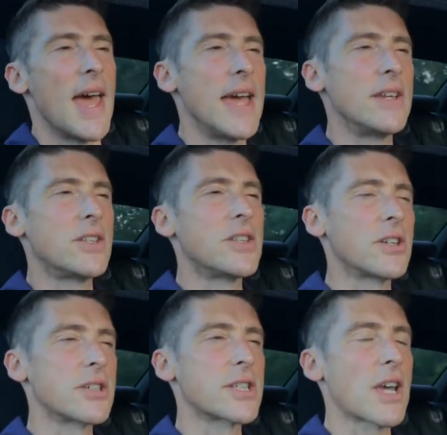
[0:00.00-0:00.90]
It
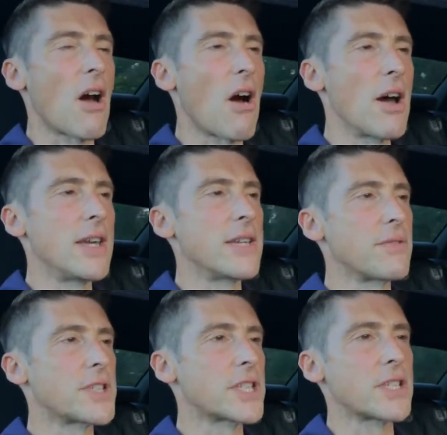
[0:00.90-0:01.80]
does kind
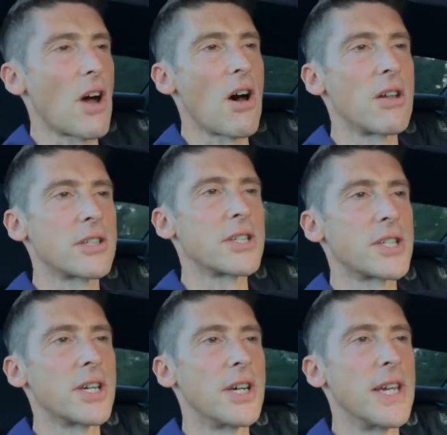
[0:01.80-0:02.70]
of start to
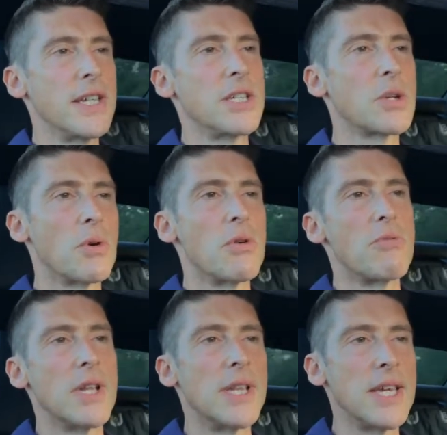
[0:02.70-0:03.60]
turn into a
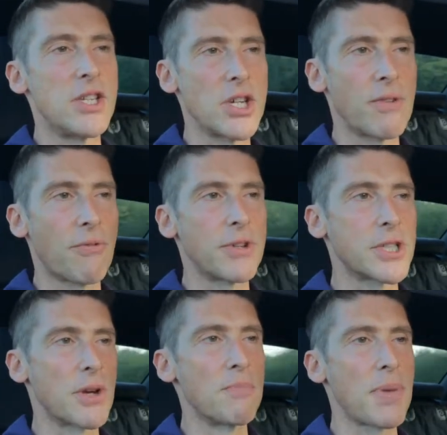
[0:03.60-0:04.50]
religion for
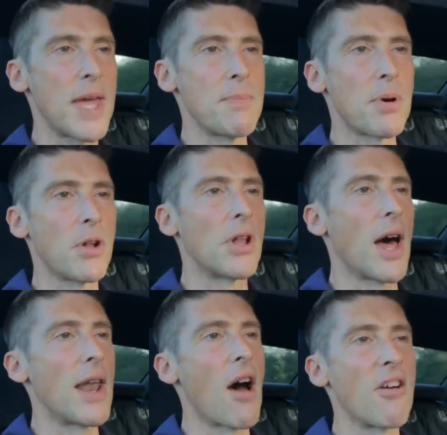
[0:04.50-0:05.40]
some people,
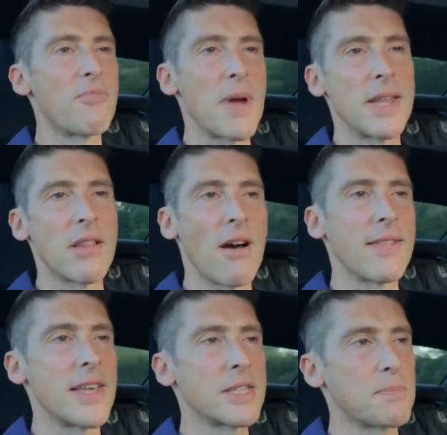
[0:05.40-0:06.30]
and I've been
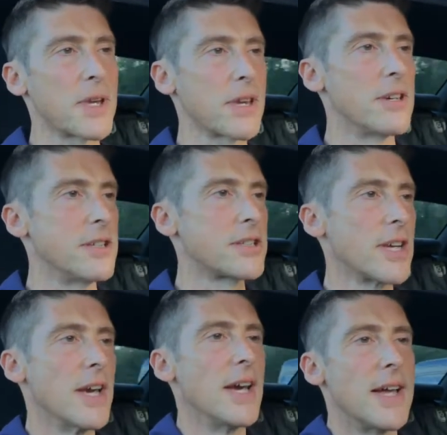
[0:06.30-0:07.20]
like this because,
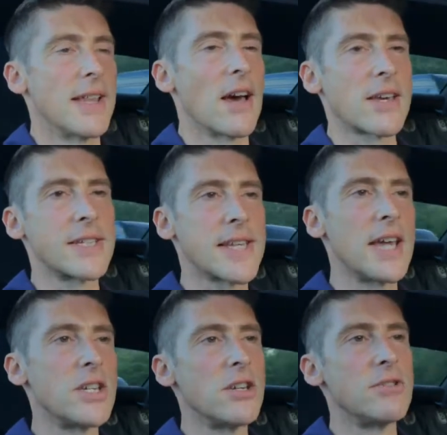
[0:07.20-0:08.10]
like I
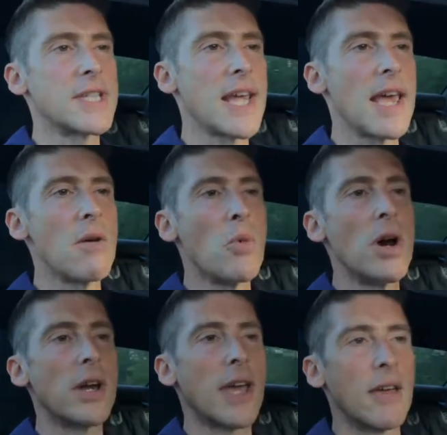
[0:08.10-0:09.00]
said, you see it
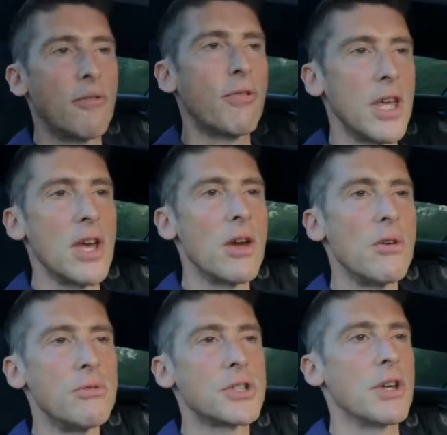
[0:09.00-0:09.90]
working for
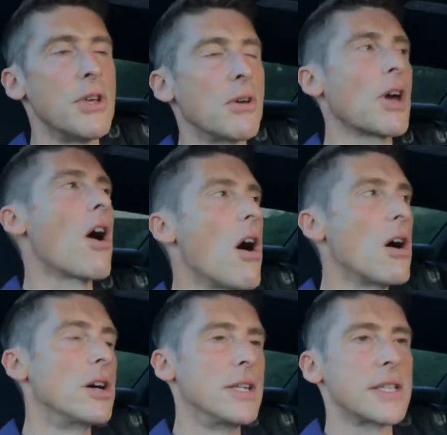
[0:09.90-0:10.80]
you, so you
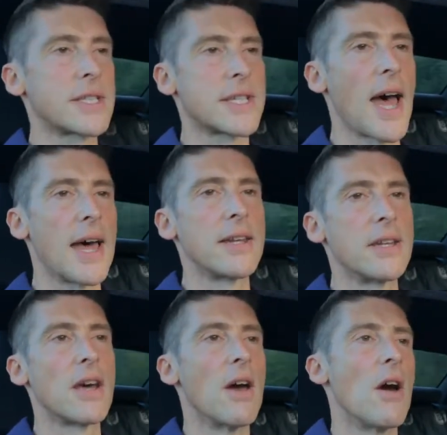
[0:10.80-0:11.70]
can't
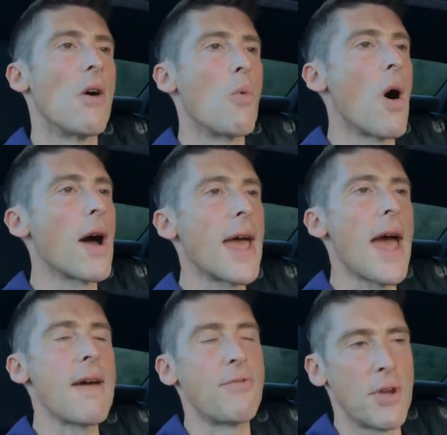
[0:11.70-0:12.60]
understand why
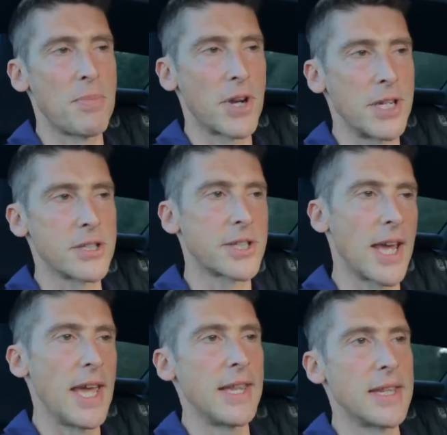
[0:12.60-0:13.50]
everybody
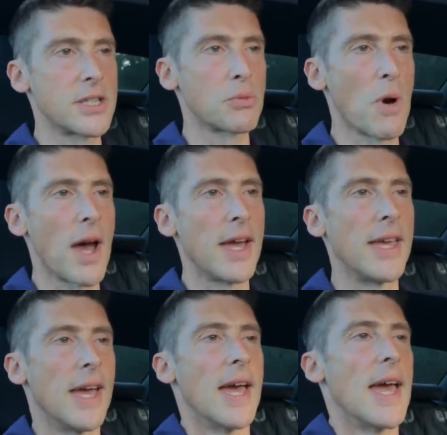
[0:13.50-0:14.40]
doesn't eat this way.